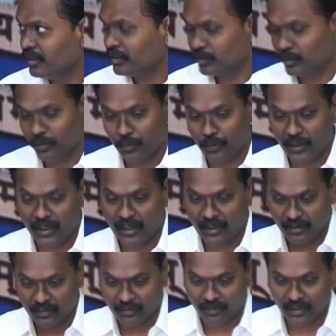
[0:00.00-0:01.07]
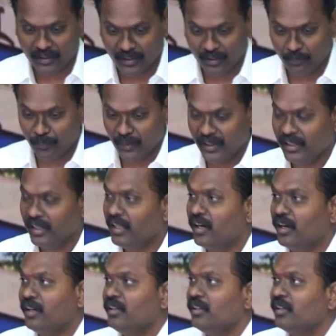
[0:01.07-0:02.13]
So we are working mainly
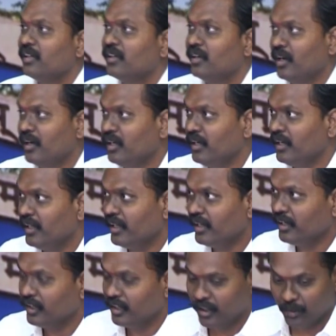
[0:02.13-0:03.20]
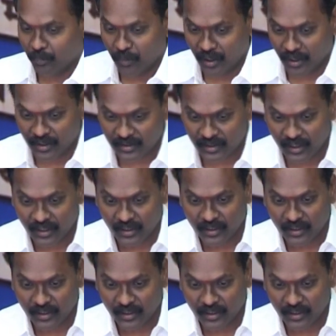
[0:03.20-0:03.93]
on nonlinear models.